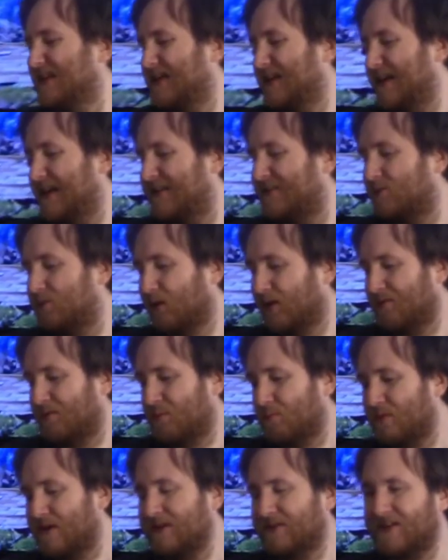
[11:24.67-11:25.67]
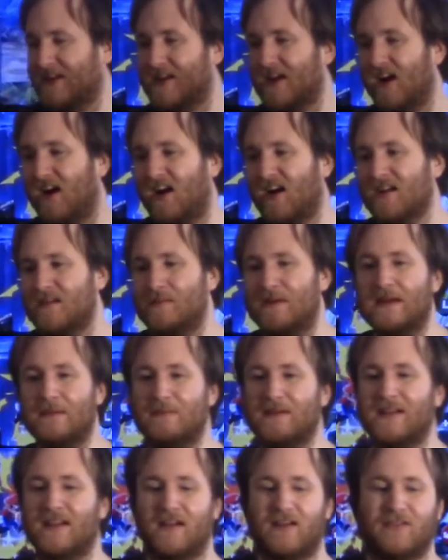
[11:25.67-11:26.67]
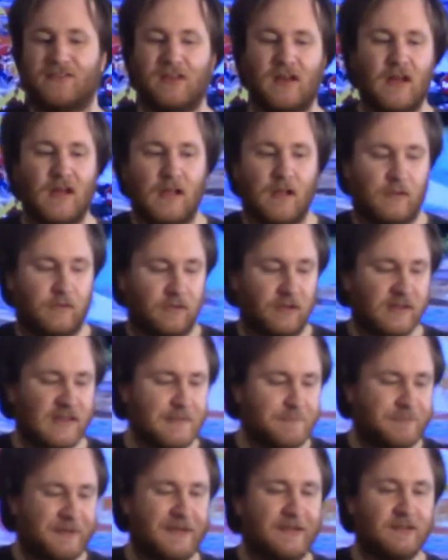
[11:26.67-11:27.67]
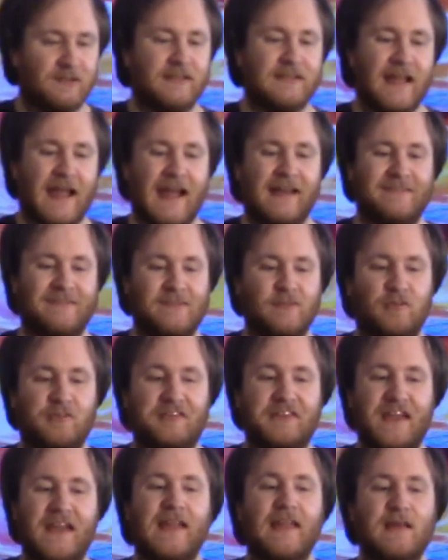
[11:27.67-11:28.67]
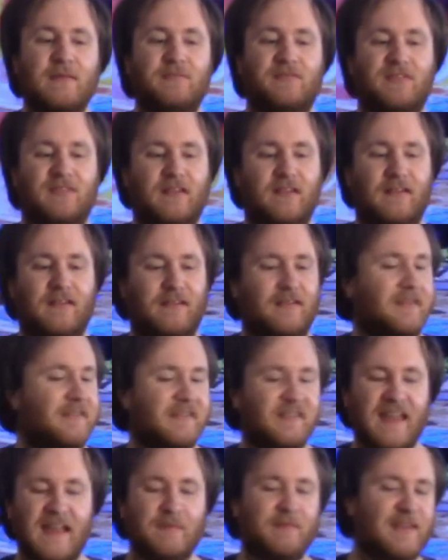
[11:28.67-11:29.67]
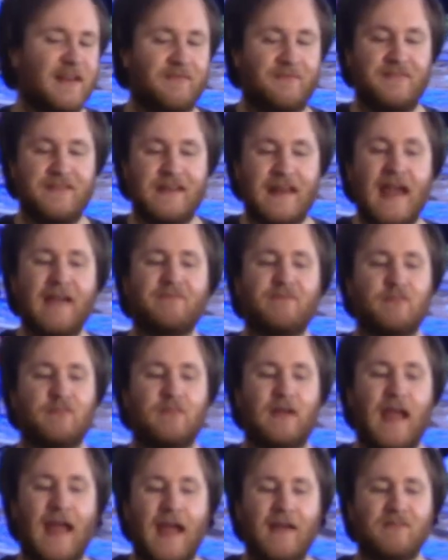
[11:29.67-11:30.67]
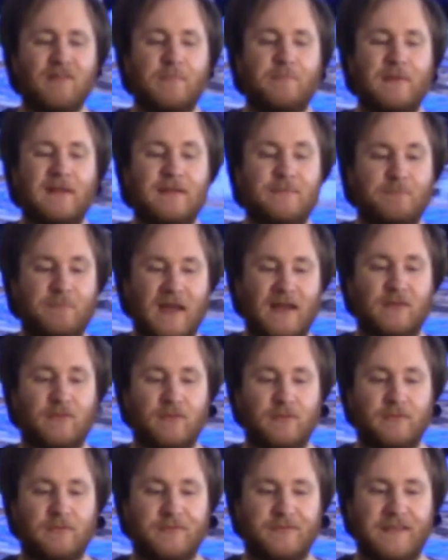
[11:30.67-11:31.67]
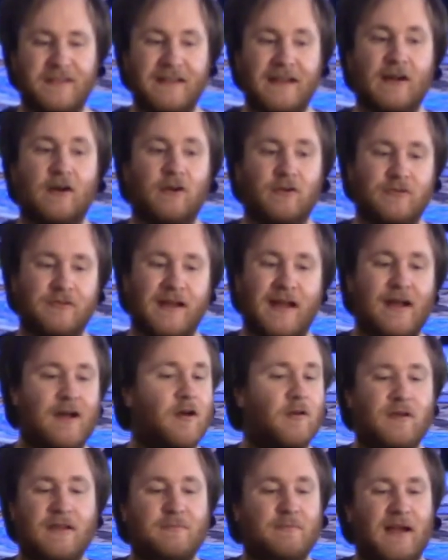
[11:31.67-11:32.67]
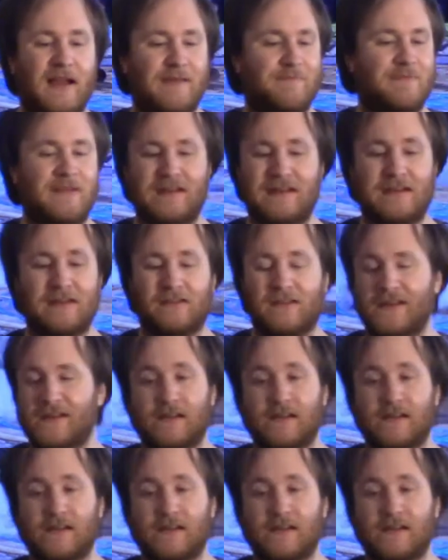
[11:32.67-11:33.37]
it's sort of a weird dichotomy because looking purely at their games have never, ever been better than they are now, in my opinion.